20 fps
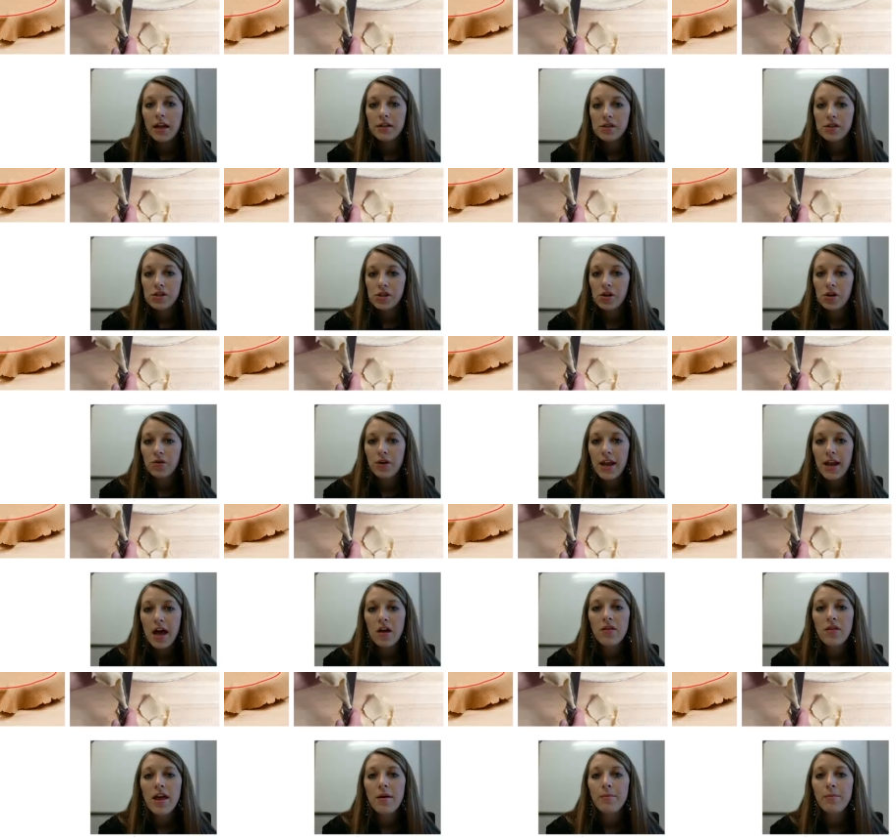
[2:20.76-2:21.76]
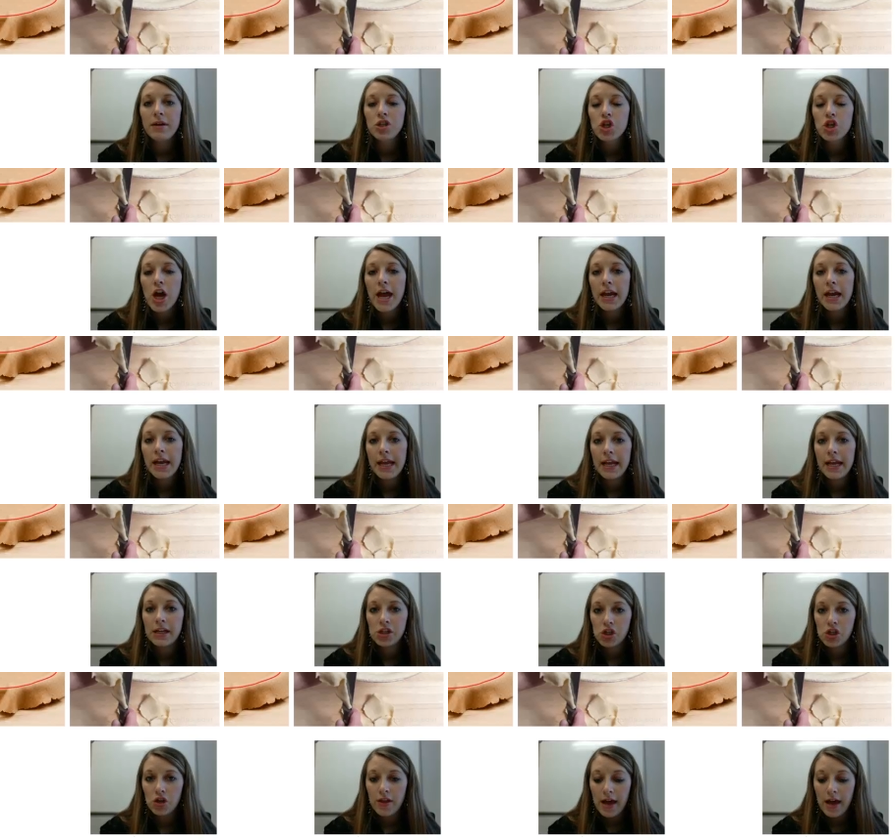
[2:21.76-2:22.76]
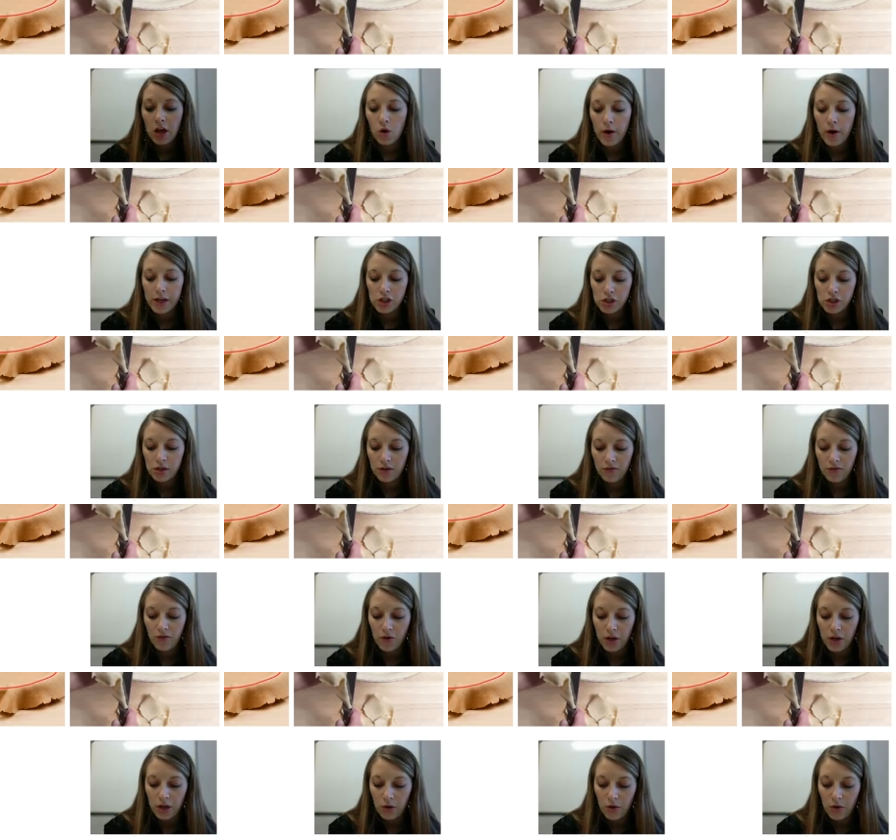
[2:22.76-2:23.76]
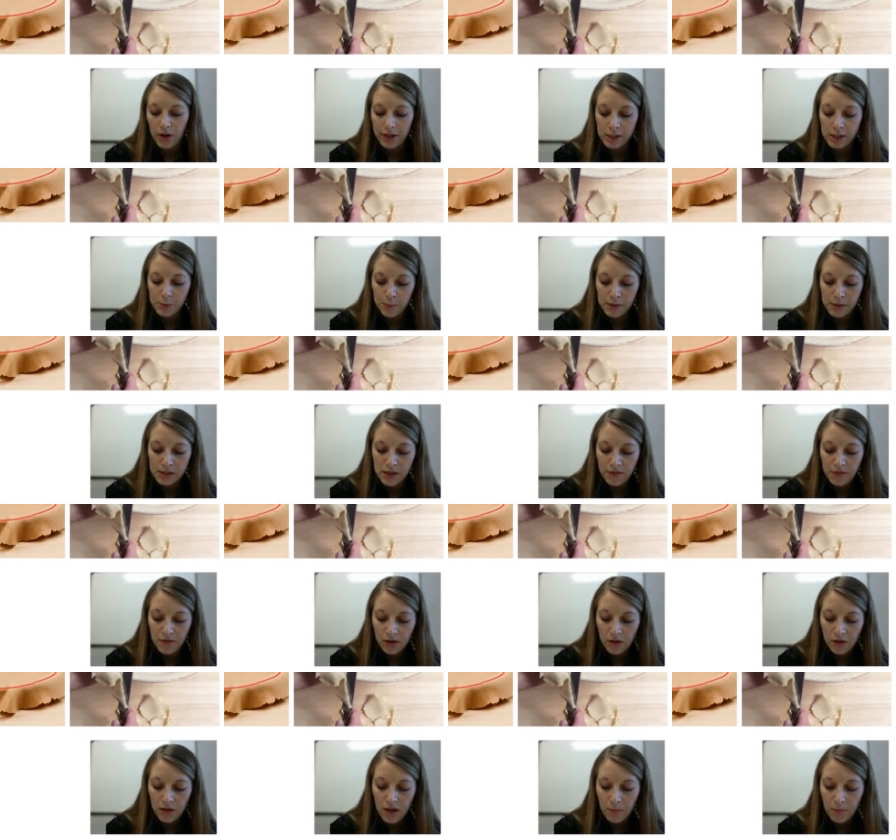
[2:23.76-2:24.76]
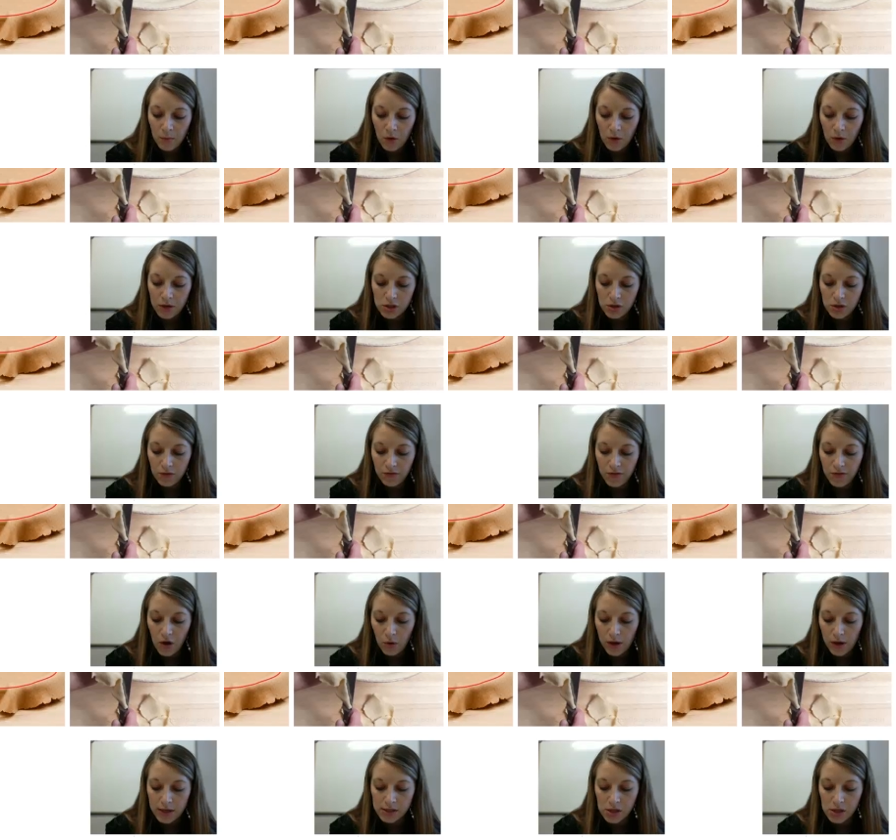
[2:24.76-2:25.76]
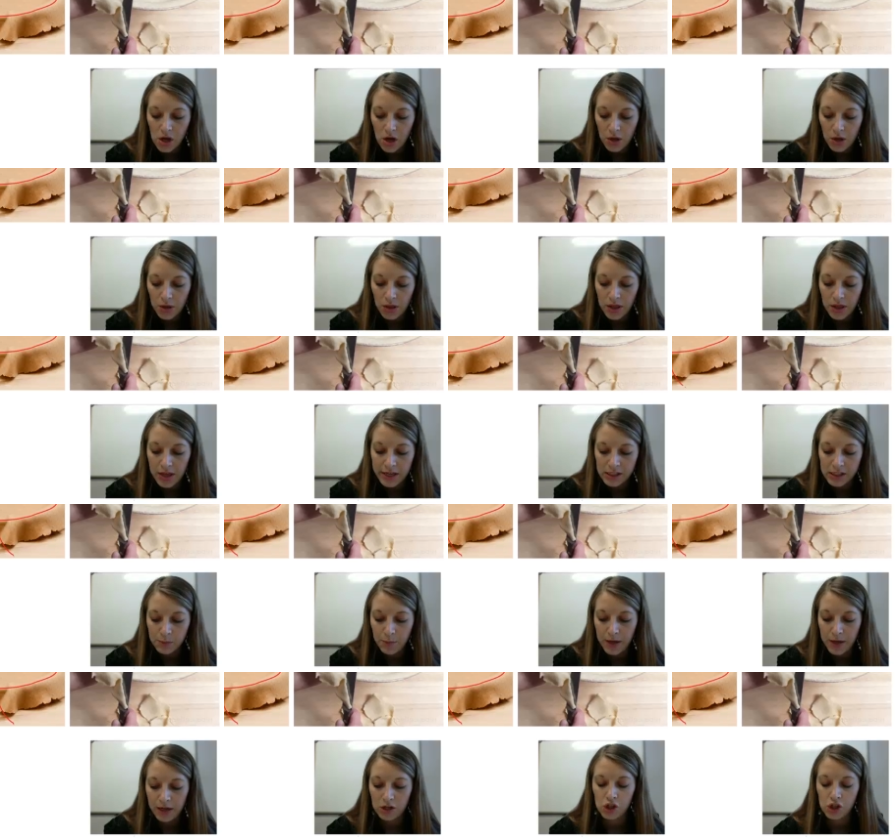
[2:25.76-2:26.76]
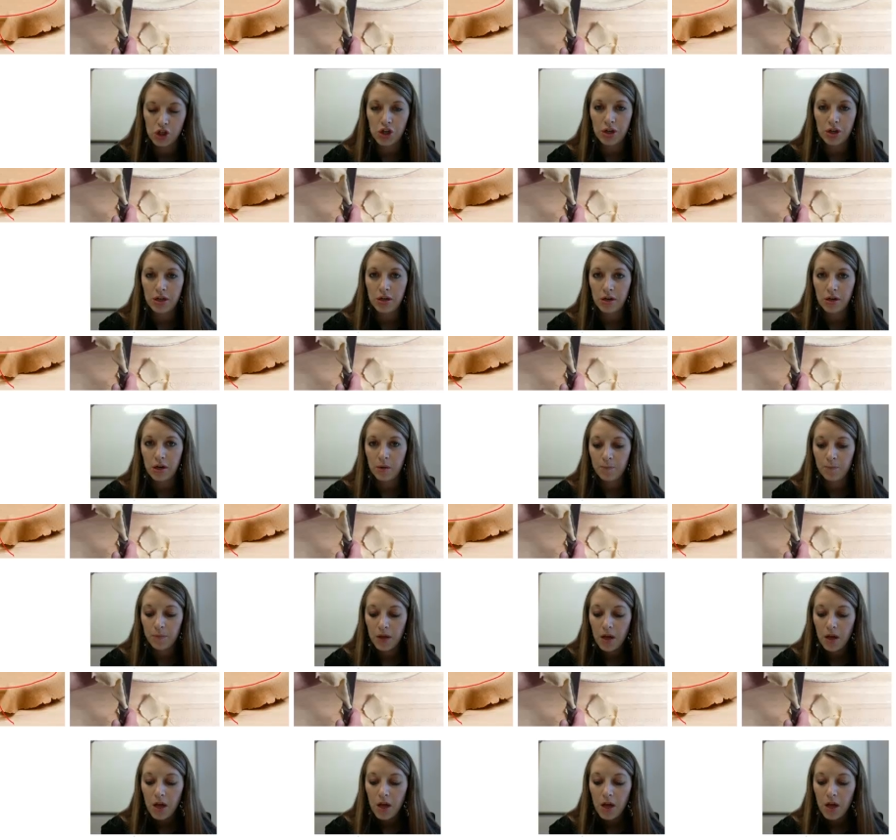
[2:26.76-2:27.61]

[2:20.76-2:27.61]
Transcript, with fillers: And so now let me try and answer that question for you. And specifically, I'm going to focus on this picture here.